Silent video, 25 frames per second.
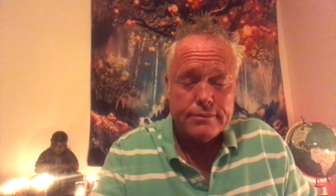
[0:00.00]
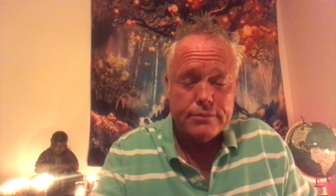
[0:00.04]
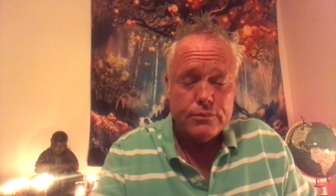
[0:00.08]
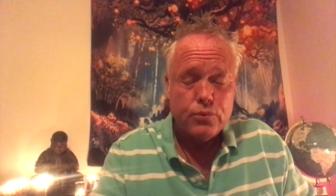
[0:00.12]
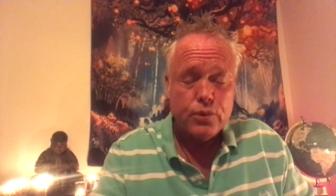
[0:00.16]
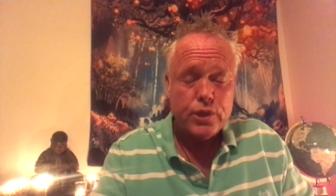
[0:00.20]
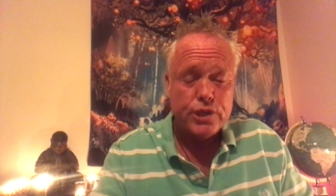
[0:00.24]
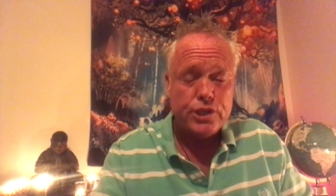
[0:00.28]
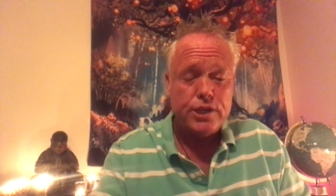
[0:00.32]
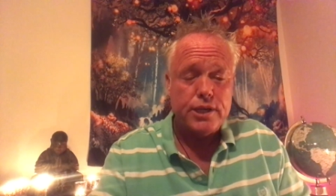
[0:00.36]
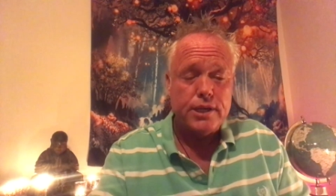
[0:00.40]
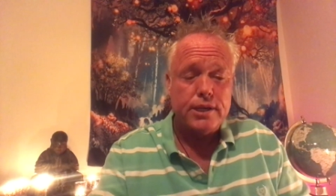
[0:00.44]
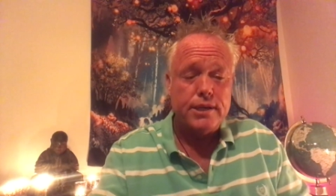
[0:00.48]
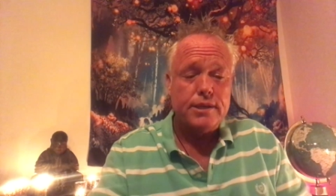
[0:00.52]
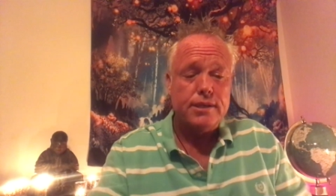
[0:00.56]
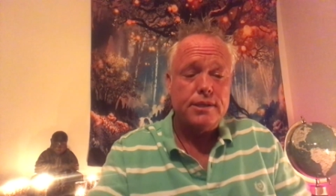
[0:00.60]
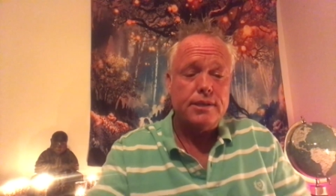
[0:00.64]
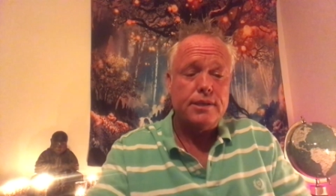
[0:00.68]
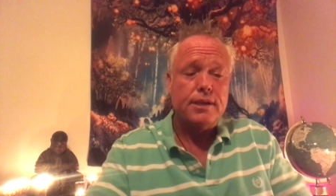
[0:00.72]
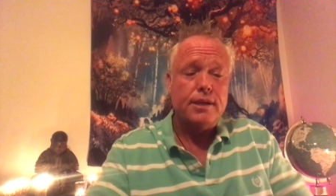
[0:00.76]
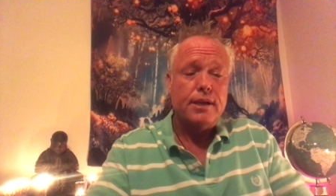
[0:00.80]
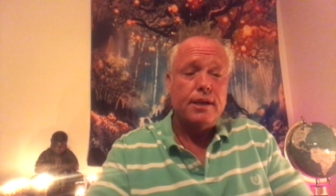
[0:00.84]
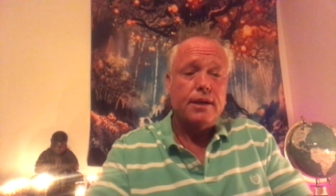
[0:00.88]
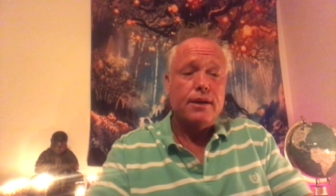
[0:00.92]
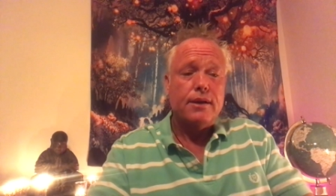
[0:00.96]
which
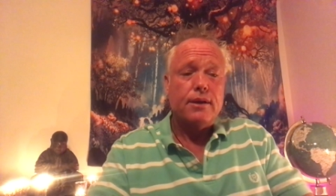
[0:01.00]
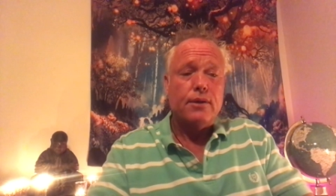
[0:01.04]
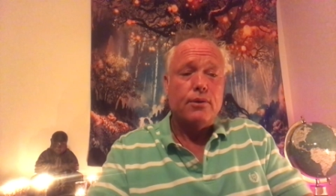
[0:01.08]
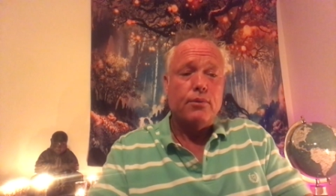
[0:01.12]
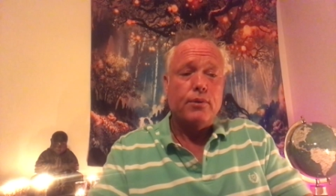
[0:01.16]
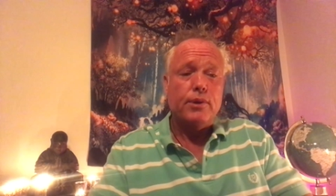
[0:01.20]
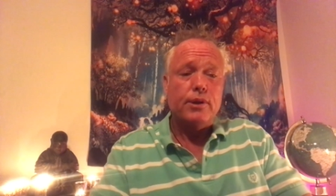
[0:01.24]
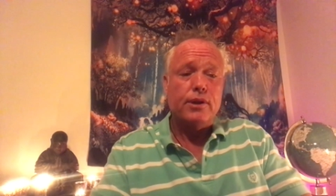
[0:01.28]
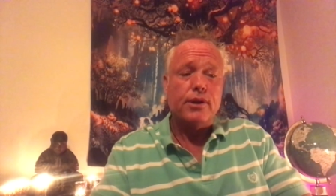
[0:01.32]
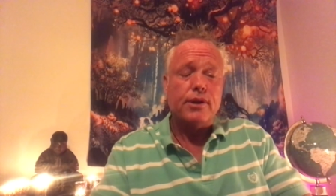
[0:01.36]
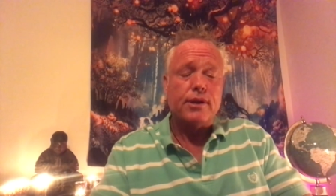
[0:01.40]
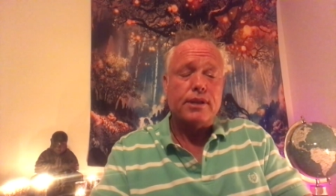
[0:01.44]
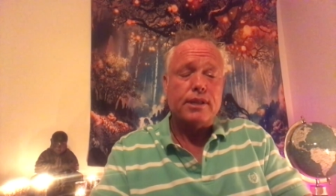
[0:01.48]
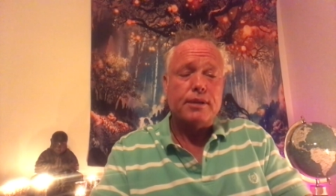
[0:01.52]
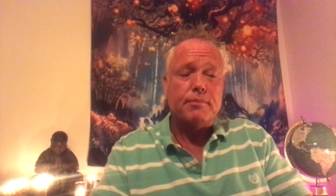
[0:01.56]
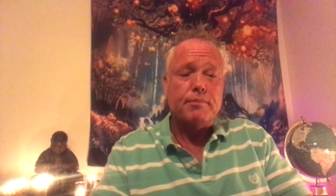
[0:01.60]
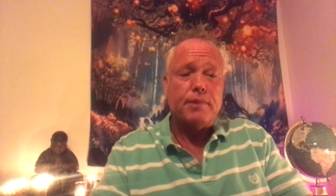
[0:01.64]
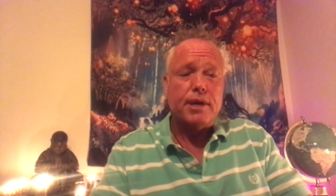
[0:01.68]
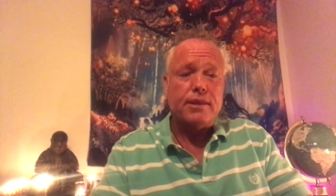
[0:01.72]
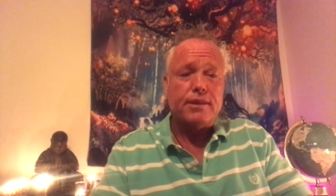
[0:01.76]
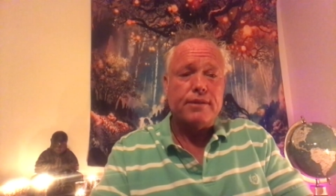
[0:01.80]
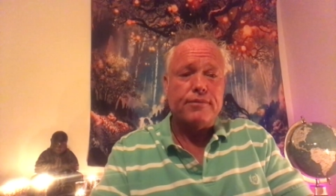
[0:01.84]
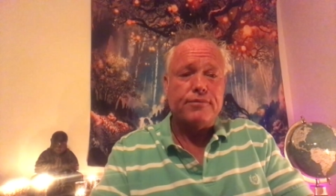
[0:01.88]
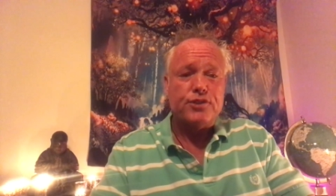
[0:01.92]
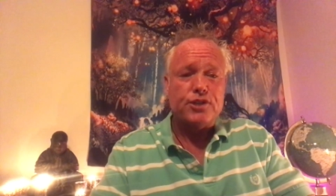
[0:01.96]
is we look at the
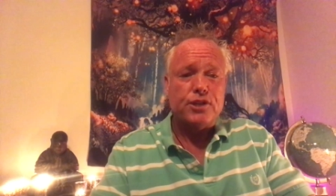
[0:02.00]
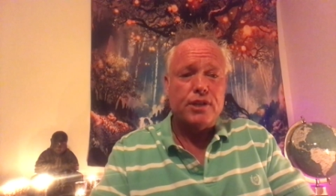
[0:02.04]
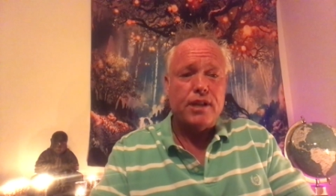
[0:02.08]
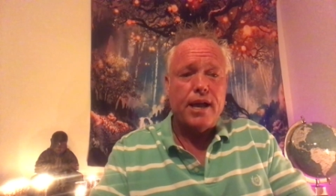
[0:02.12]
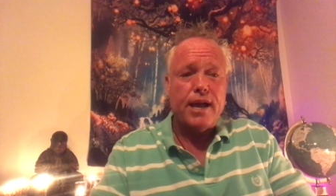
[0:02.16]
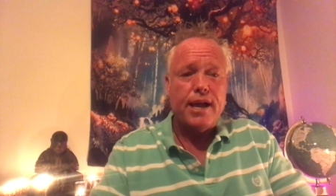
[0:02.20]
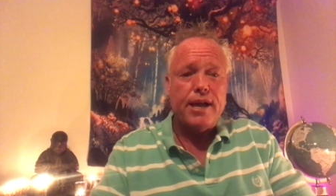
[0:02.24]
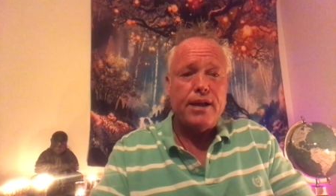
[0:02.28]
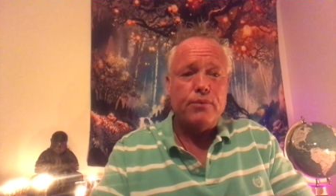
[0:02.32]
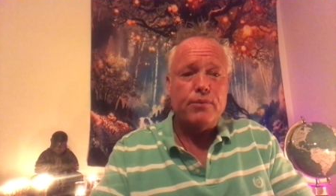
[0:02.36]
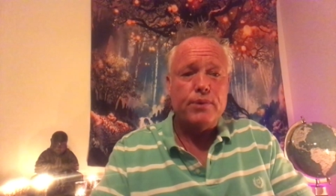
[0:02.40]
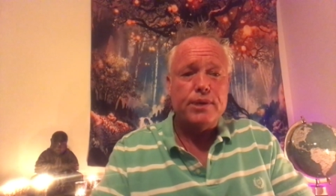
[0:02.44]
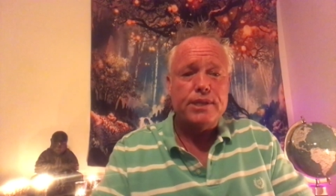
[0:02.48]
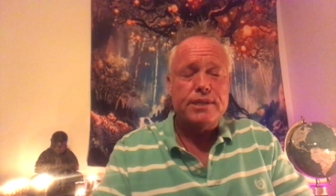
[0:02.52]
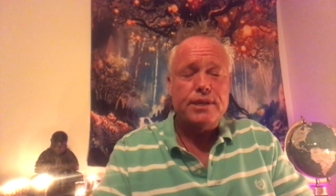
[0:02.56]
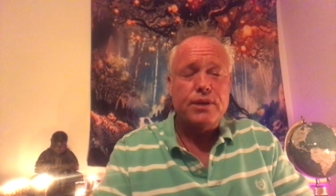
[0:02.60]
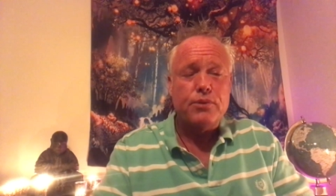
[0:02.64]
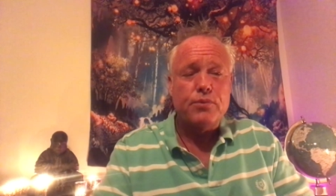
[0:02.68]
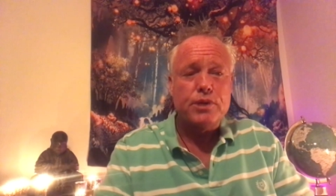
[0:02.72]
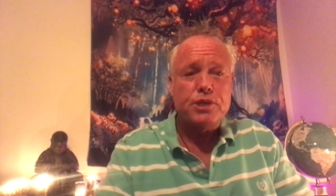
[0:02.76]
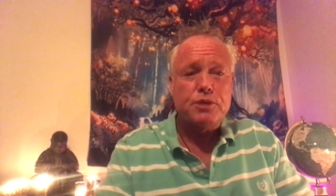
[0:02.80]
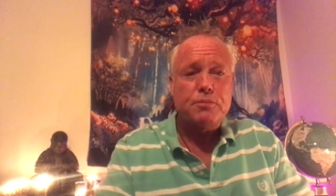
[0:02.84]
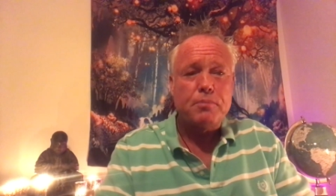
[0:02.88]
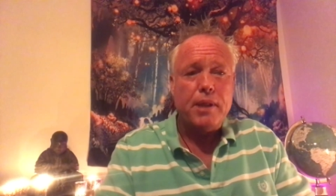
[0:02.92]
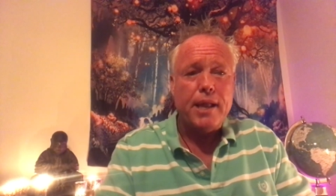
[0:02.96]
month of July and we see
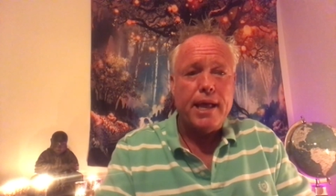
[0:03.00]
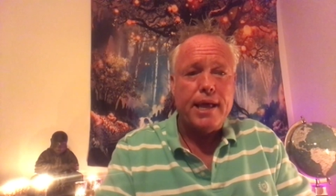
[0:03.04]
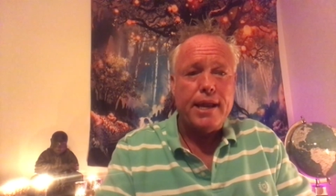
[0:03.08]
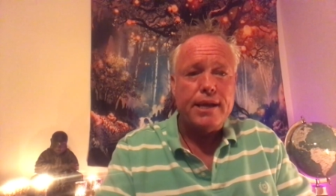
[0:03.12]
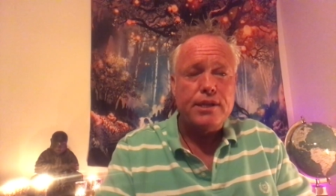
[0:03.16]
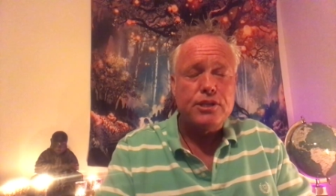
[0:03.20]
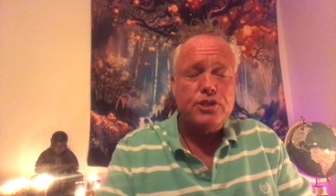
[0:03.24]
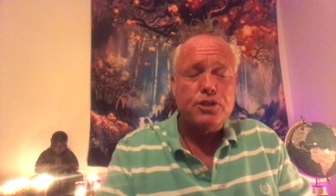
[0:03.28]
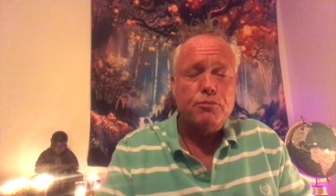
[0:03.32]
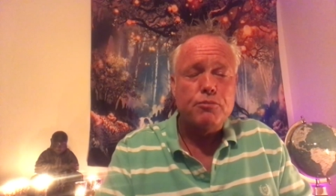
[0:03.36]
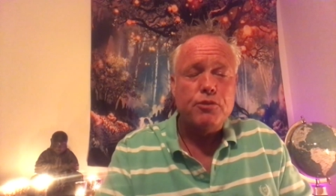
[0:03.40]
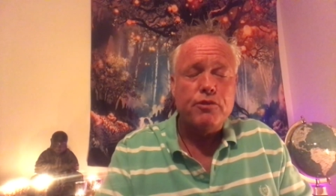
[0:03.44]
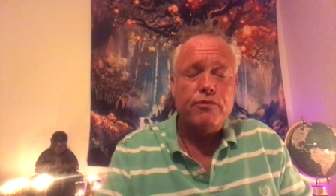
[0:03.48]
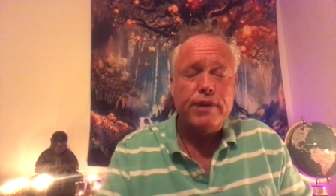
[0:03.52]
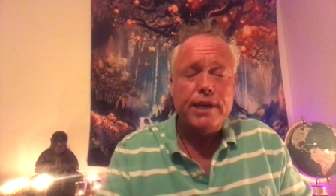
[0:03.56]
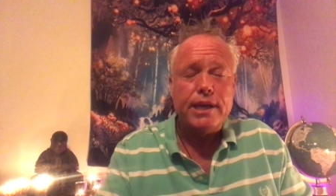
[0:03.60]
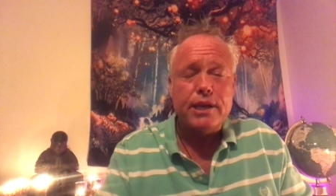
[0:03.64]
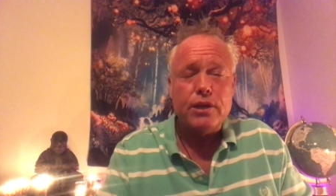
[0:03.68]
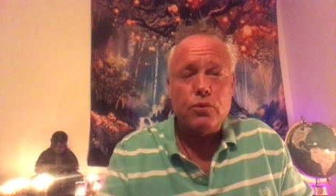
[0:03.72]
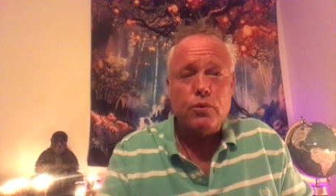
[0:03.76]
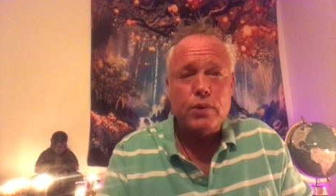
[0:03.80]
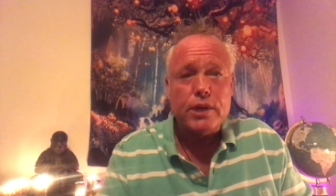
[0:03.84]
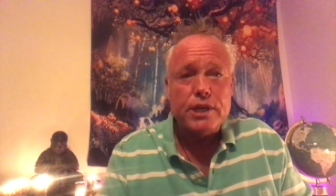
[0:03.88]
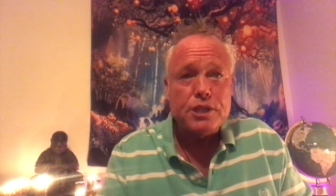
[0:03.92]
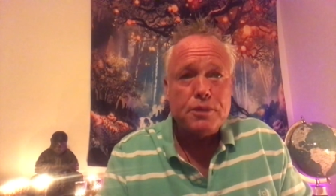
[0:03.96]
which planets are moving
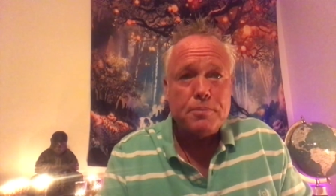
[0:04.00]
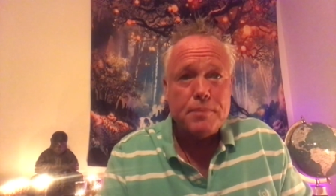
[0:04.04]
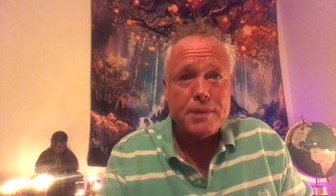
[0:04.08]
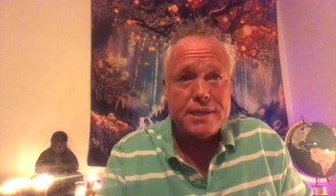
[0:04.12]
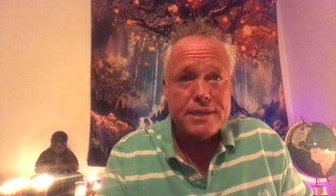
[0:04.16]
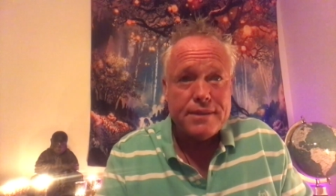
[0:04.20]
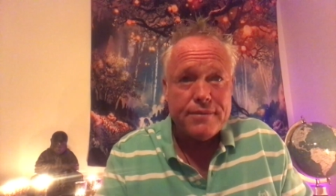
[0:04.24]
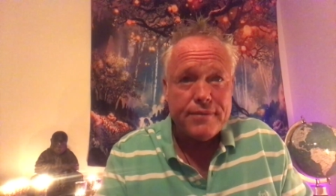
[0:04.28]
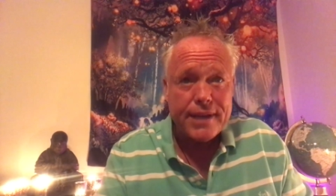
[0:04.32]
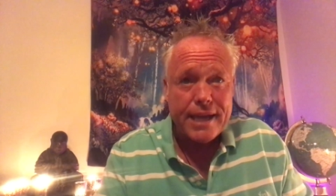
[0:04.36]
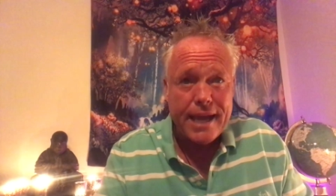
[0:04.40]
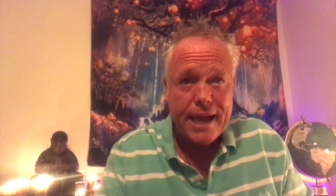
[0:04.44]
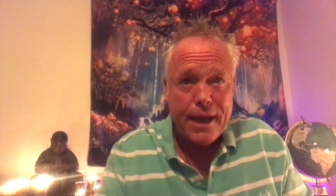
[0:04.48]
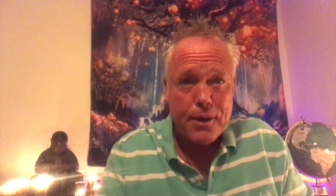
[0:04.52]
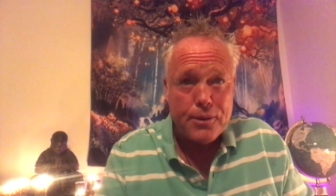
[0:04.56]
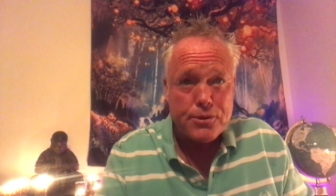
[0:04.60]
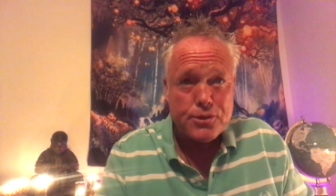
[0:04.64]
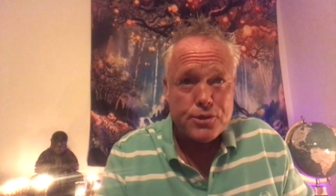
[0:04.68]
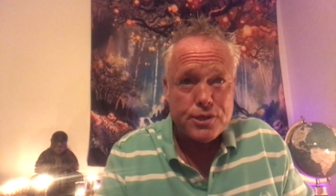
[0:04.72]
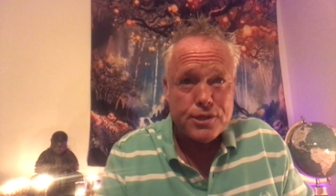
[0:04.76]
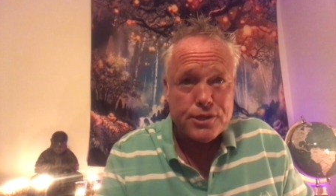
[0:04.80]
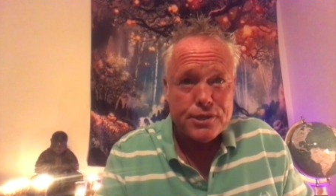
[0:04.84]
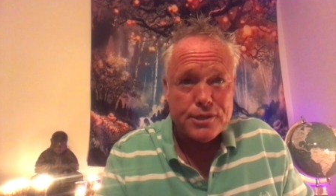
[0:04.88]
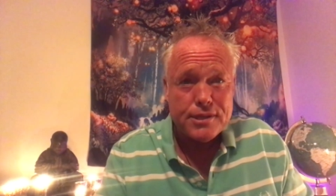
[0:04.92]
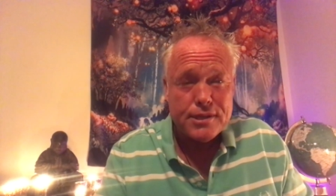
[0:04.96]
into which specific
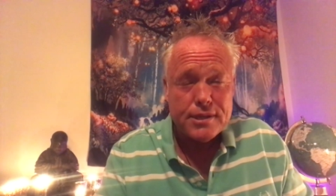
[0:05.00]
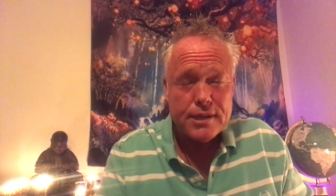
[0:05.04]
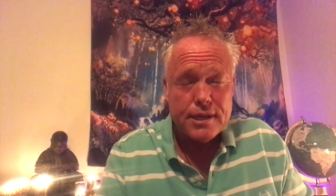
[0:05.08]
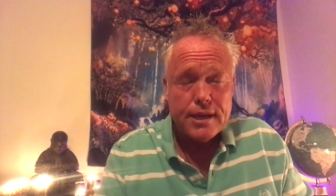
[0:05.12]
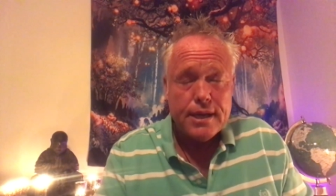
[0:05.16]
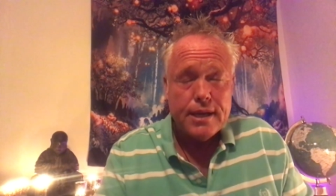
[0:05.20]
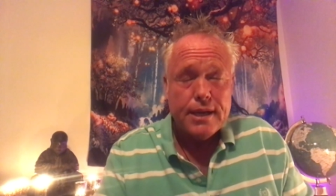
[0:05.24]
houses.